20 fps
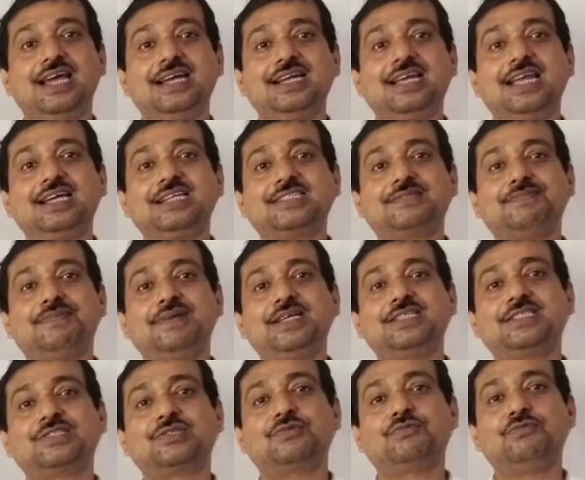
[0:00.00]
takes
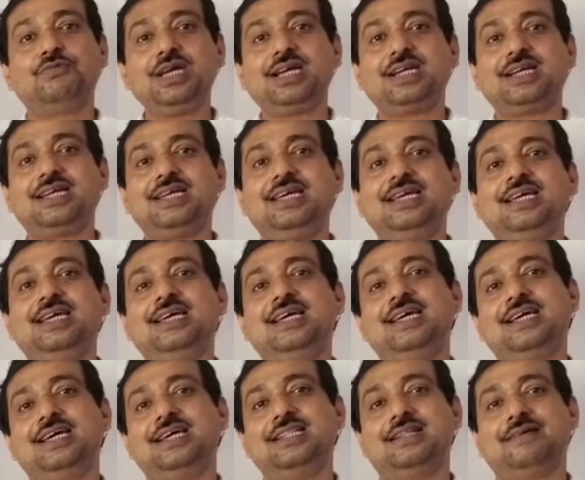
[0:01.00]
place
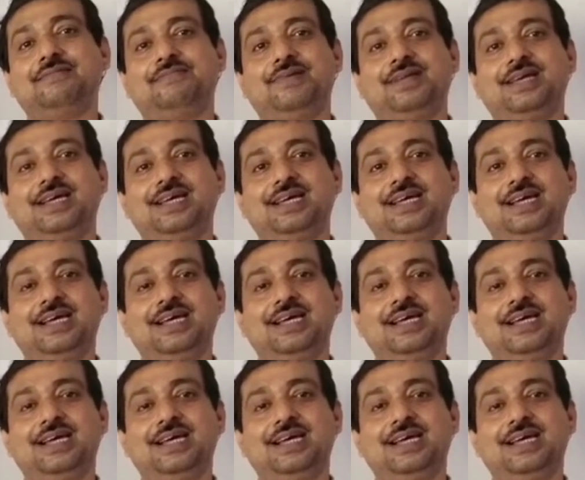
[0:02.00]
quickly in the play.